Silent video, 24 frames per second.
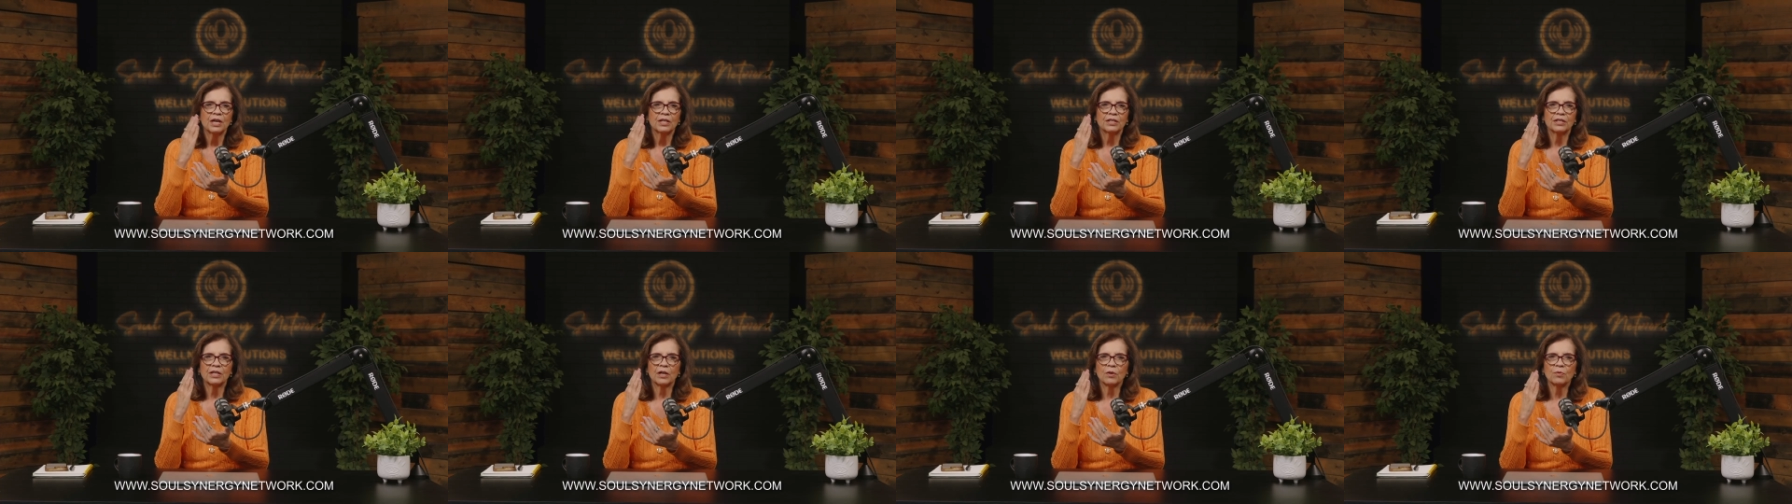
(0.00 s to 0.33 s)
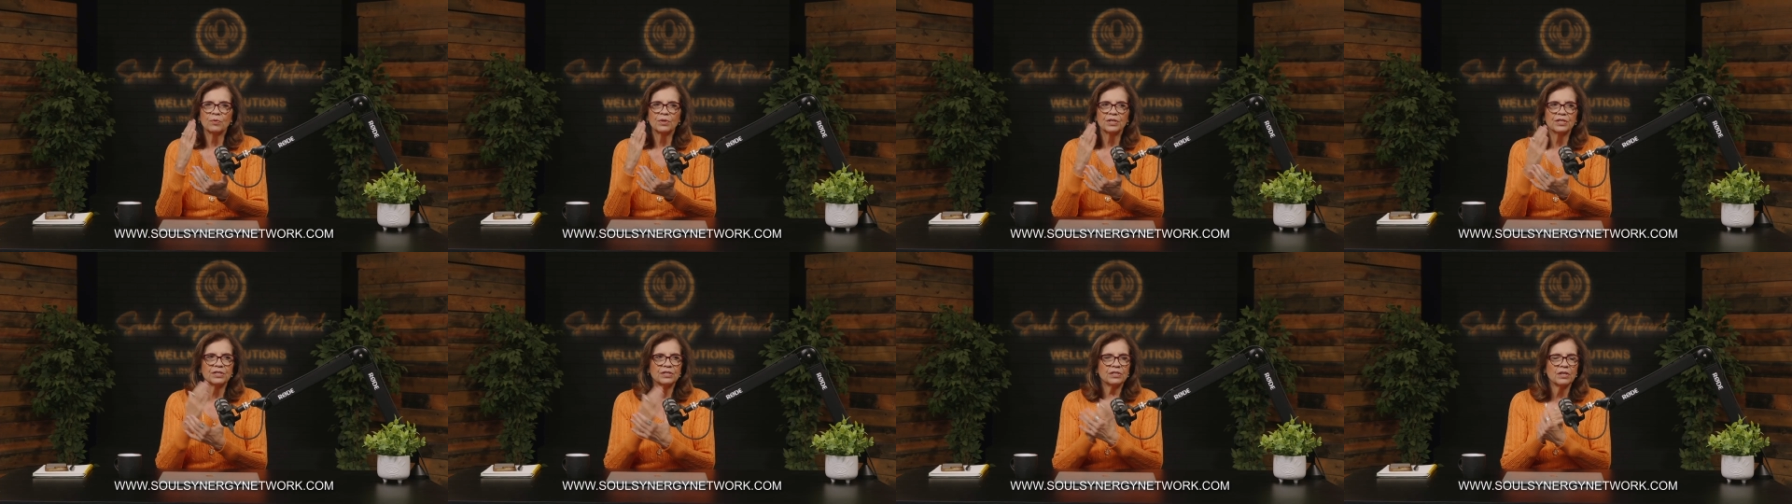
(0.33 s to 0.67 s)
there
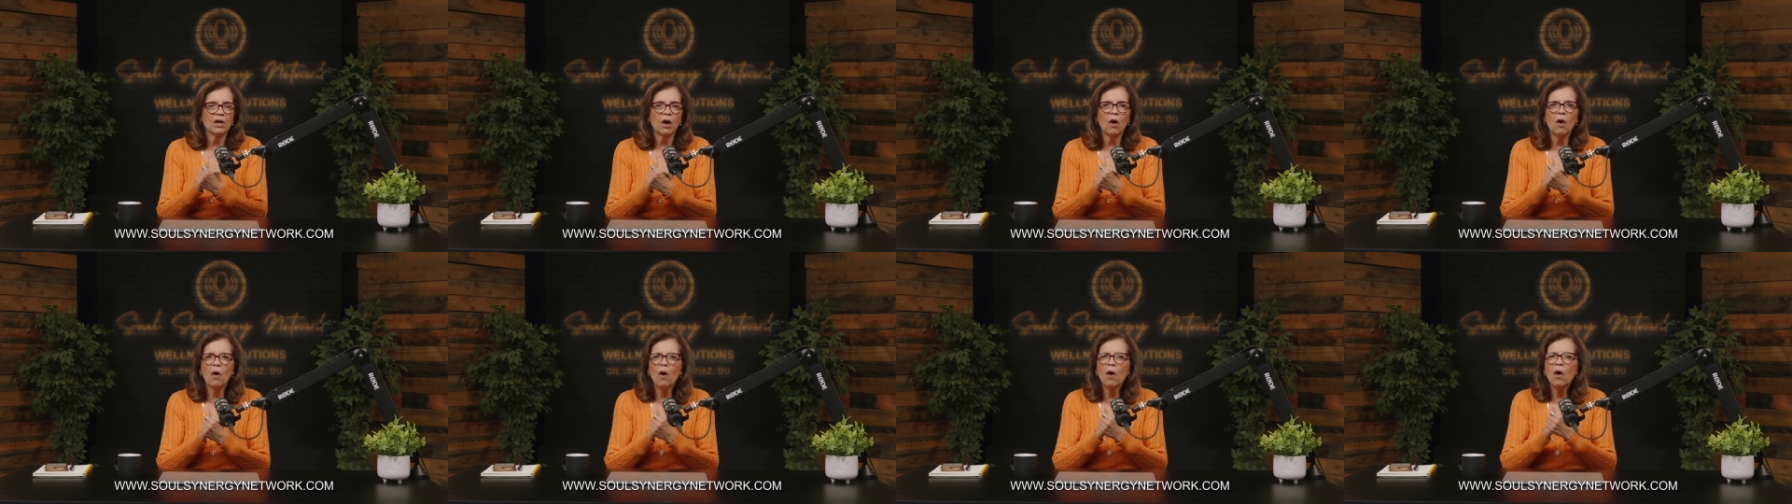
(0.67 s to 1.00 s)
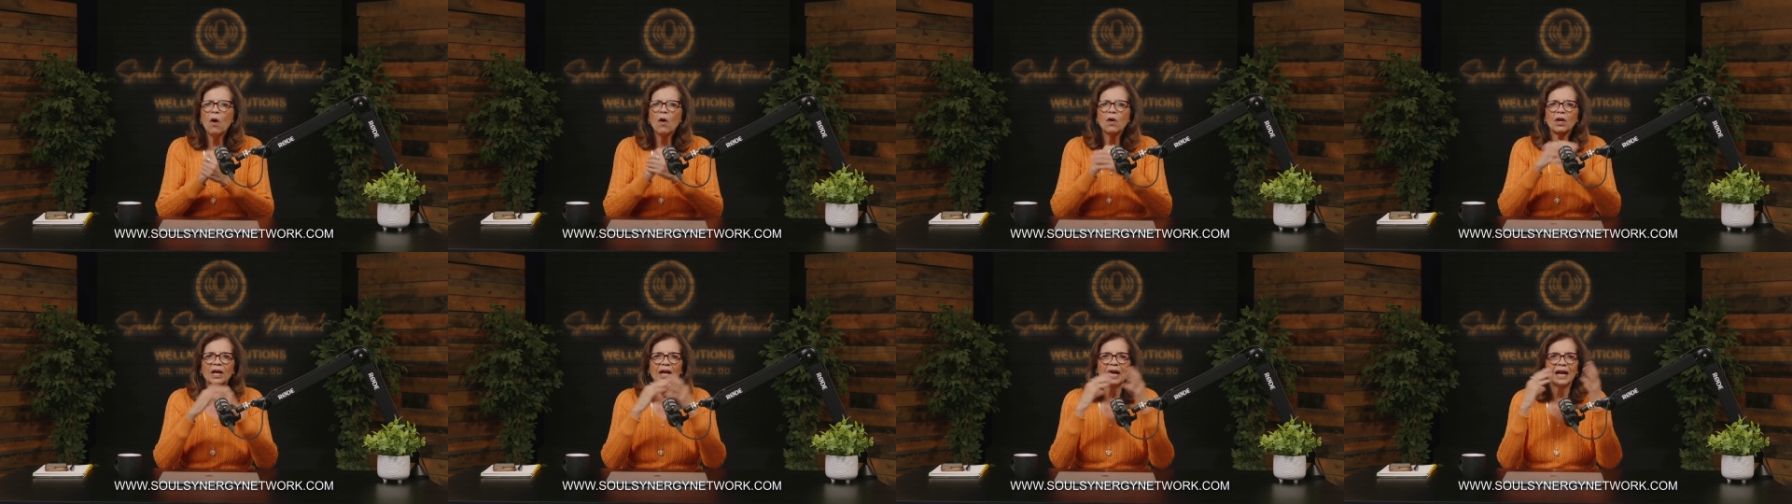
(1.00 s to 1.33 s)
was
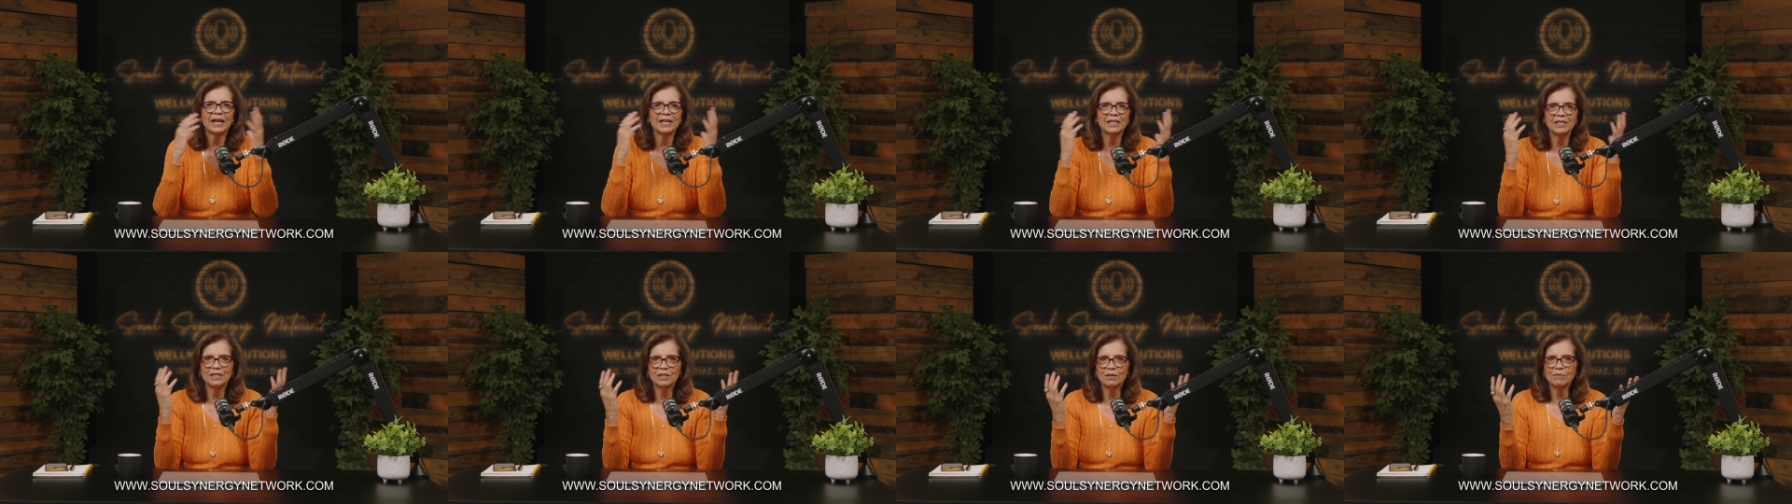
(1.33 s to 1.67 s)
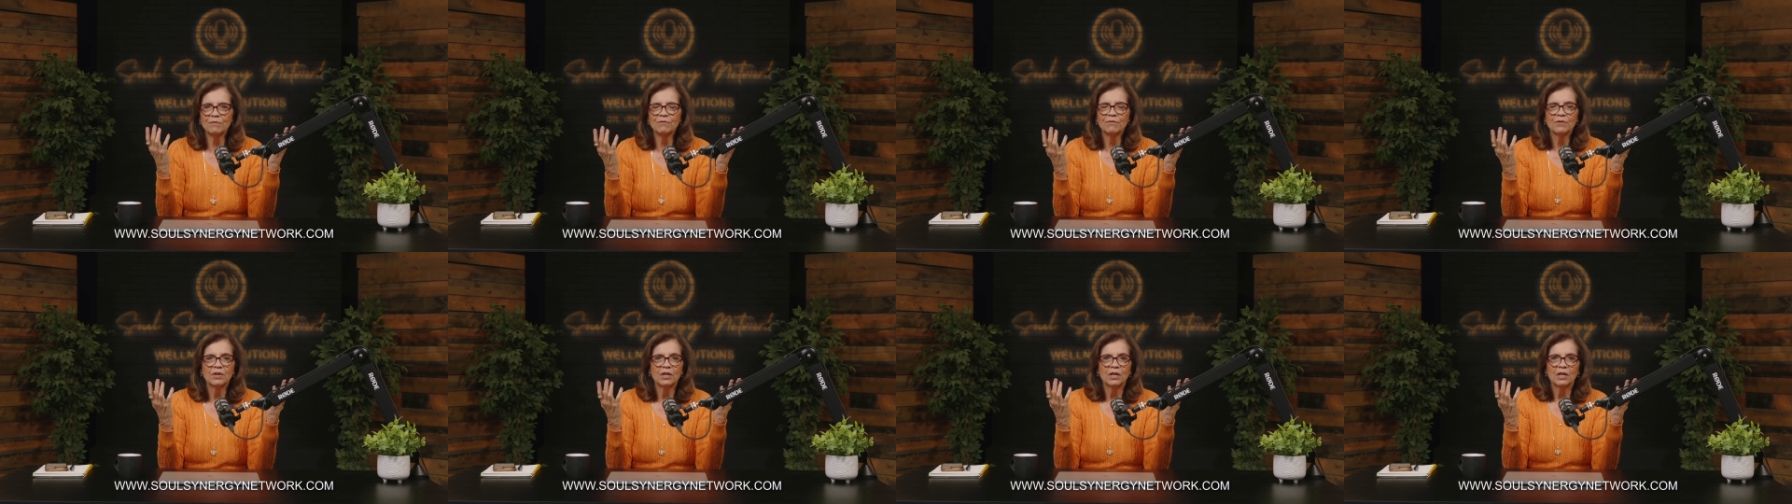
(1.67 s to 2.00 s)
all kinds
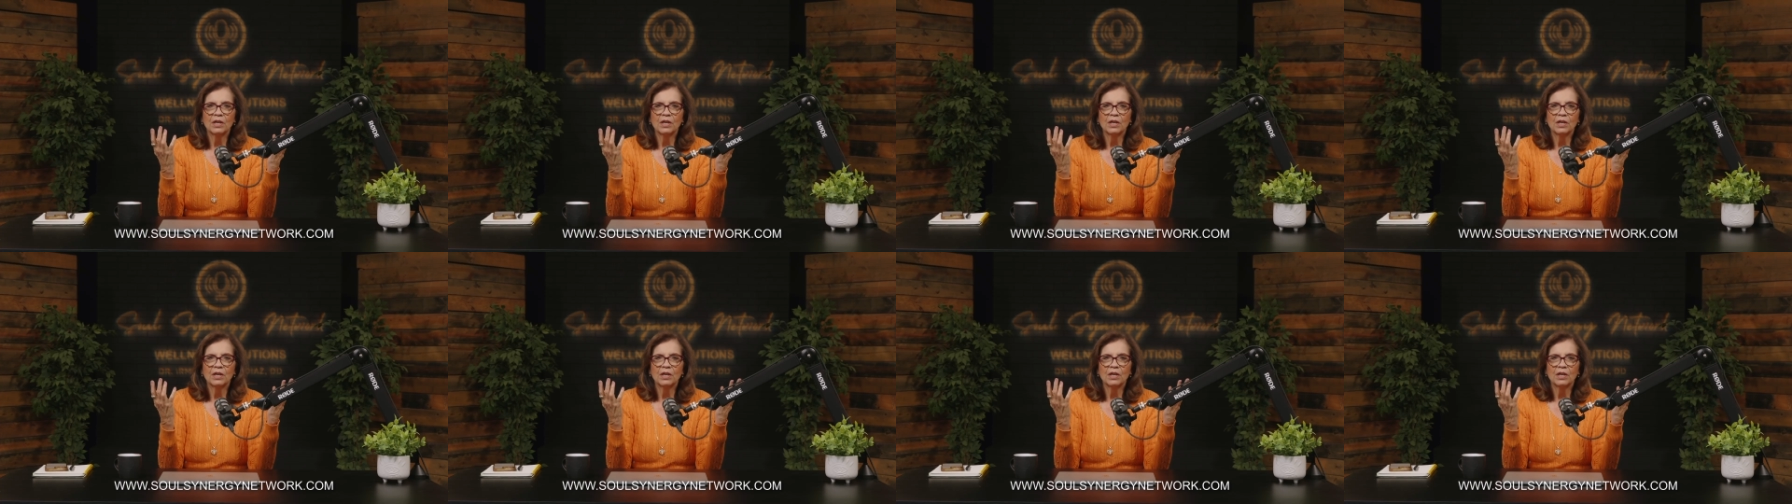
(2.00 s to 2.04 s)
of